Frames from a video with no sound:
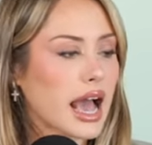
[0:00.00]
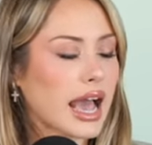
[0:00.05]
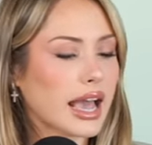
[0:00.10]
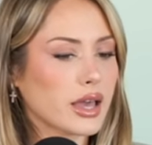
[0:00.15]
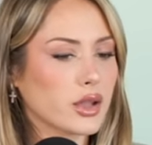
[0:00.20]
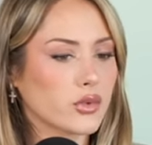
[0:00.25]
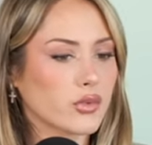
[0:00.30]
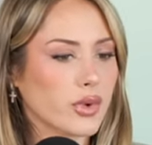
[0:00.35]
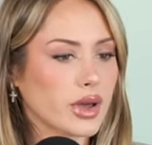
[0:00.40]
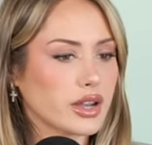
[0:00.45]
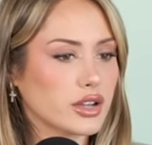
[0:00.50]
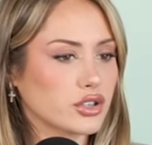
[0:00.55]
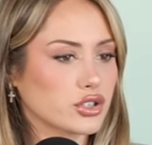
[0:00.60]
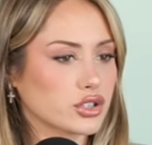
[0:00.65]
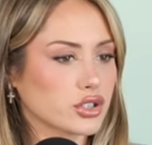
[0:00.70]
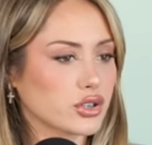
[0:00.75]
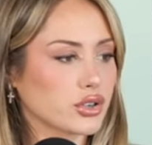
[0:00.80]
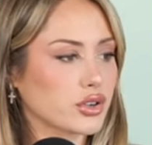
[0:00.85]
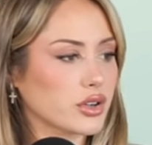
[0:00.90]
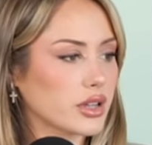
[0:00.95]
I had read a
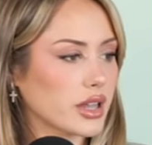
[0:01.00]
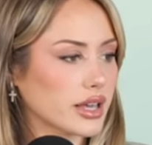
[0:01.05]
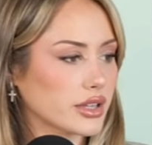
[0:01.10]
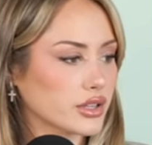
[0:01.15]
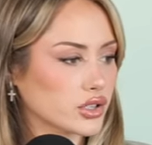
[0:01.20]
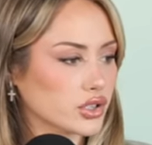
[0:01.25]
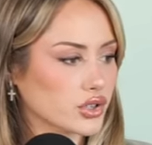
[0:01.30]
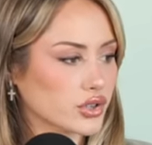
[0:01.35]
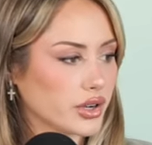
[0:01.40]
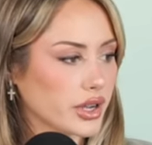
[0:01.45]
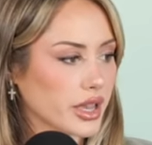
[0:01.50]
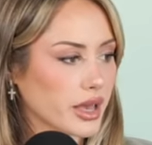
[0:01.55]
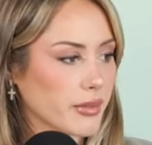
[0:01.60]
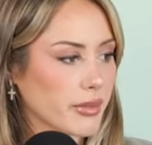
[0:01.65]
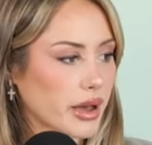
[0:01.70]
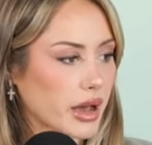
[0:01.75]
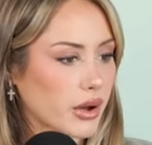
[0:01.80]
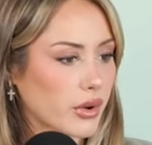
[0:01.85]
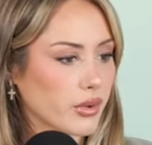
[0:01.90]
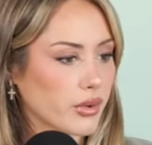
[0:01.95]
journal entry
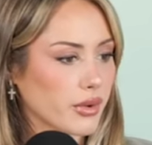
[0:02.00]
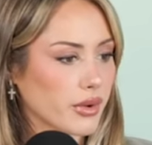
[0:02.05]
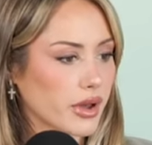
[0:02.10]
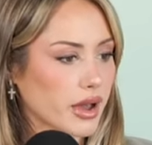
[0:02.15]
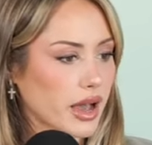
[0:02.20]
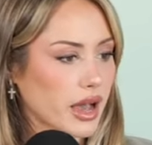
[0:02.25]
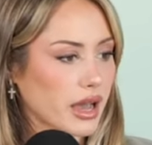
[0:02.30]
about,